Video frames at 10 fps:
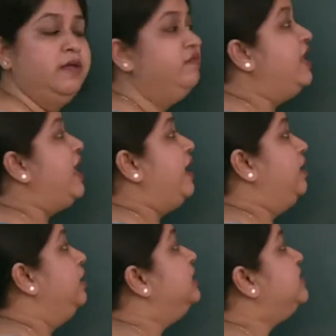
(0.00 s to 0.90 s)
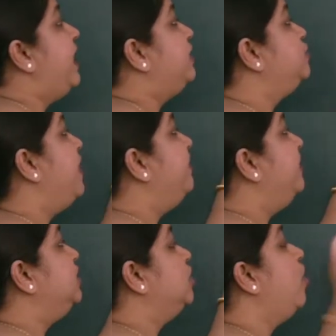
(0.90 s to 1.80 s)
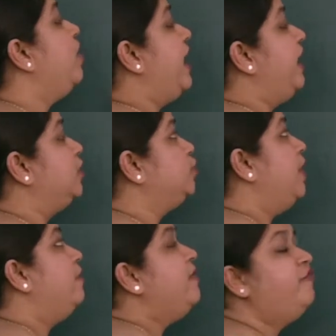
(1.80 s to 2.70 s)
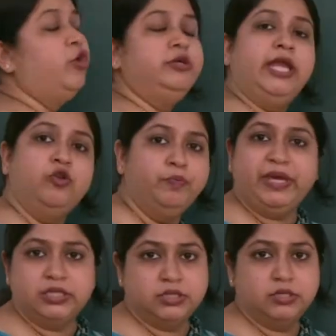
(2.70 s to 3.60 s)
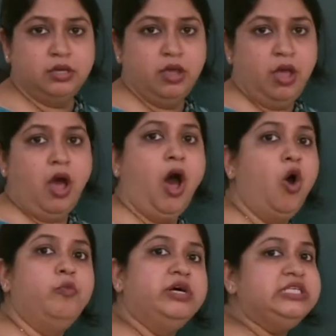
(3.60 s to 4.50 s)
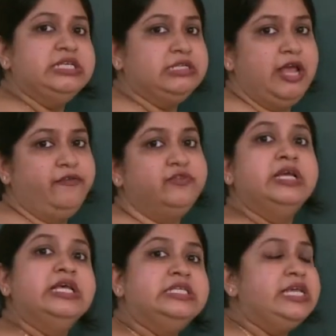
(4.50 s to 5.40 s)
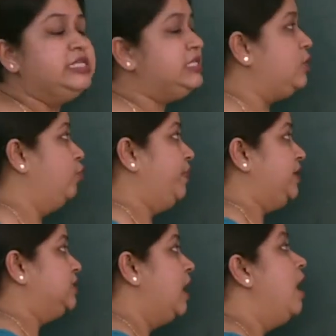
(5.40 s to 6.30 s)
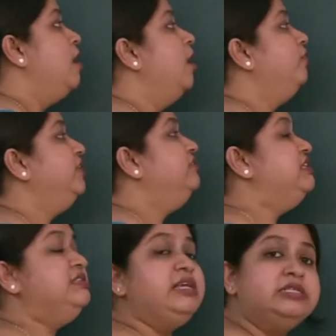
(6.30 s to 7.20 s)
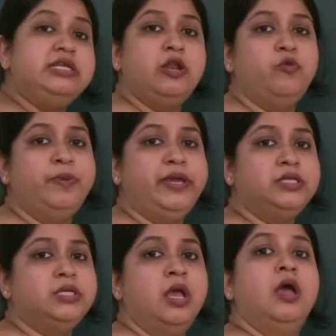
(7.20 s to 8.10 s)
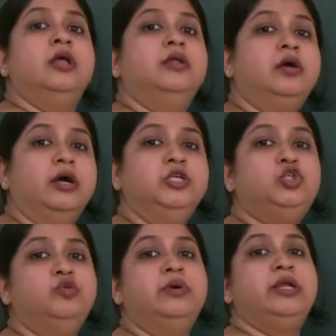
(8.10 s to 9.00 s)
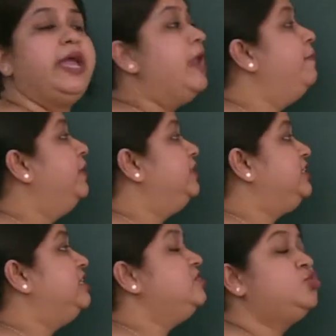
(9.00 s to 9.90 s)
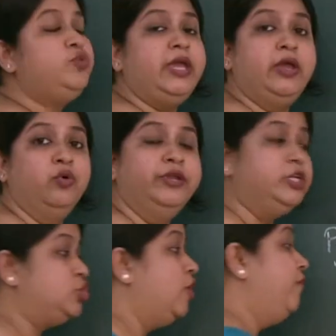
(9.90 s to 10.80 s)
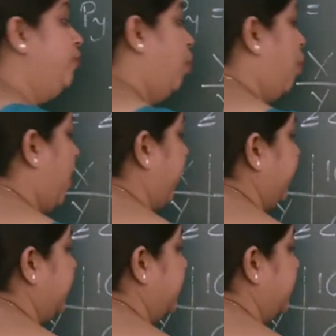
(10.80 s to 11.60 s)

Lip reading: then his expenditure on X will be 40 rupees. How much is left? 60 rupees. Now with this 60 rupees, the consumer can purchase 3 units of Y.